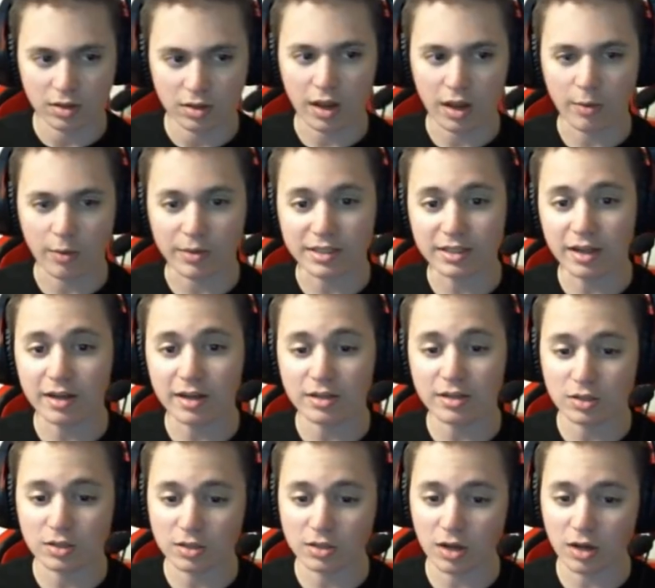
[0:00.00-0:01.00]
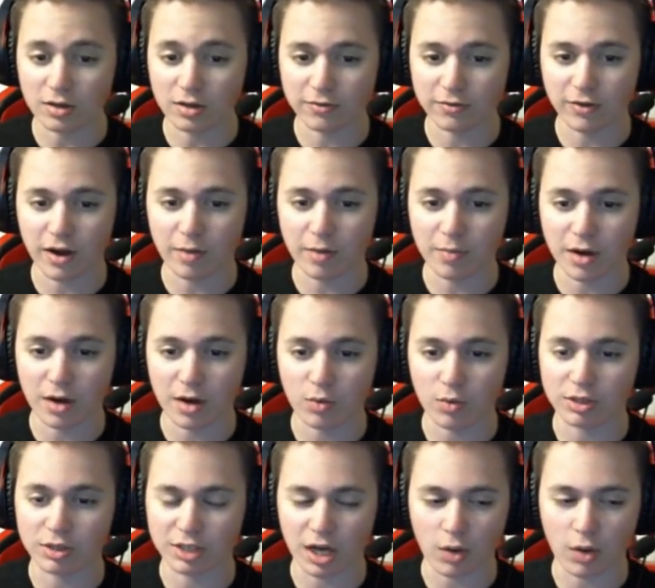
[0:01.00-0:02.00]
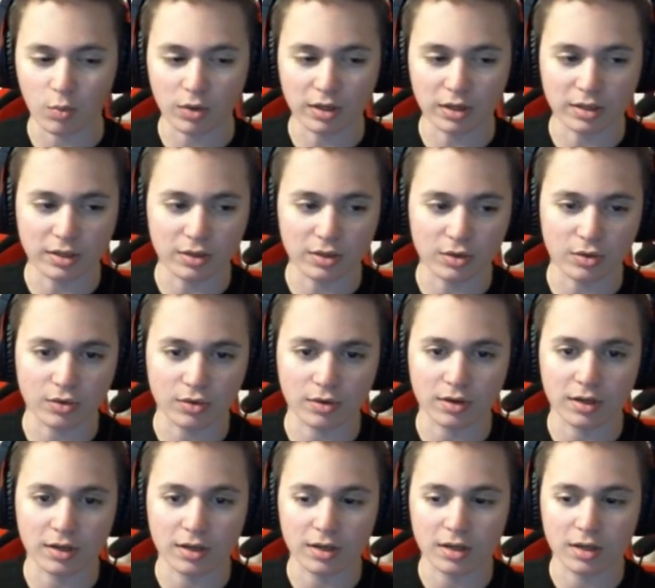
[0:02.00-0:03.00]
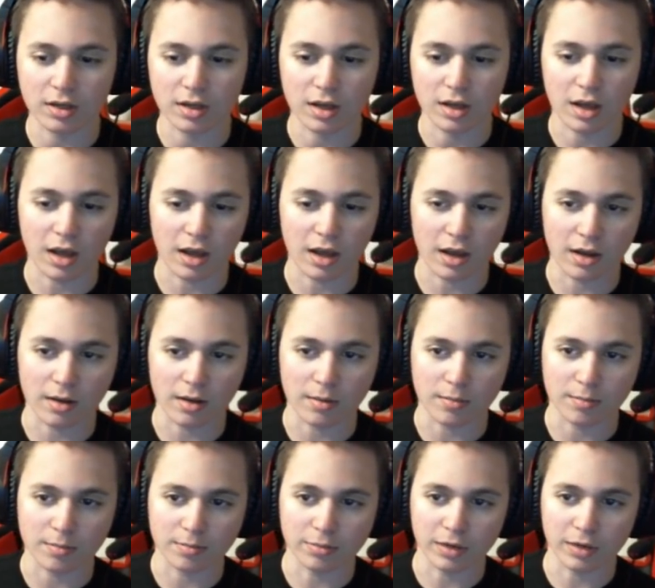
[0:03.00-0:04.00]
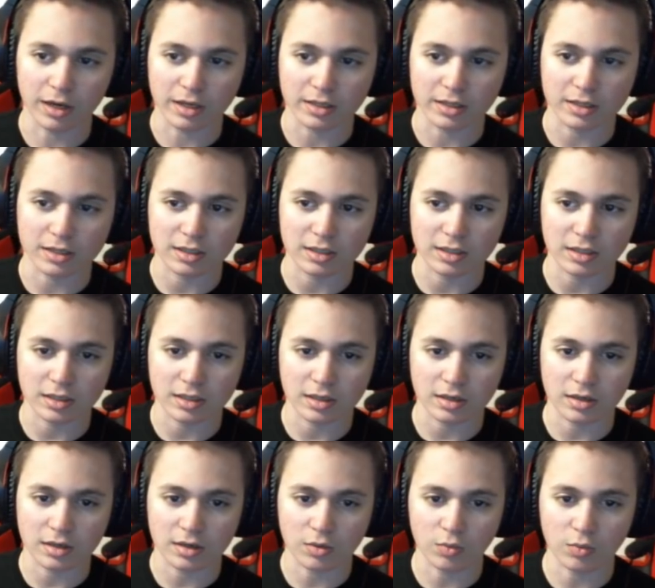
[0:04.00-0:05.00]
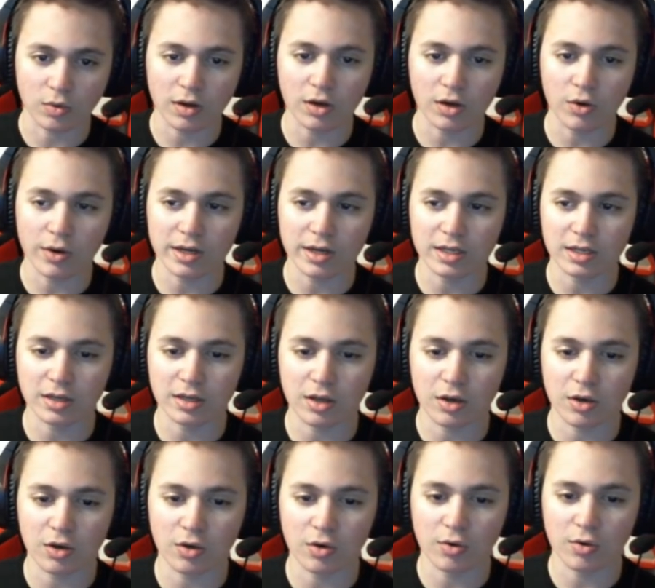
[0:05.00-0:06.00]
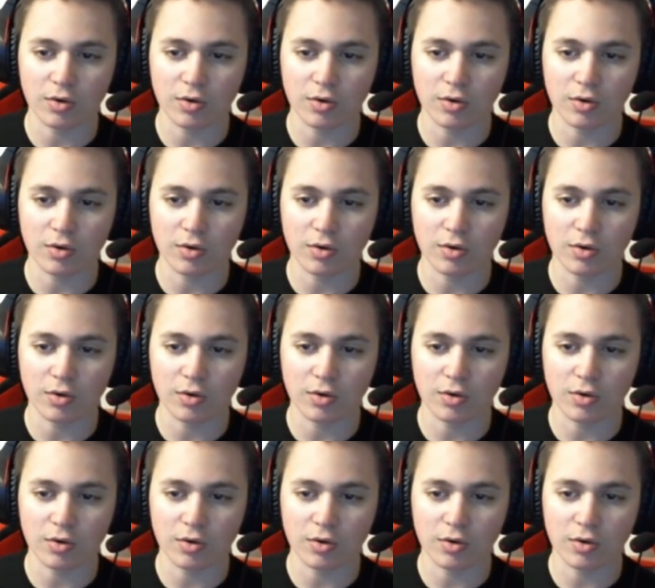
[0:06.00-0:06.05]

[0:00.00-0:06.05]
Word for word: And we still have to talk to Fredbear, which I will do, um, but we're going to go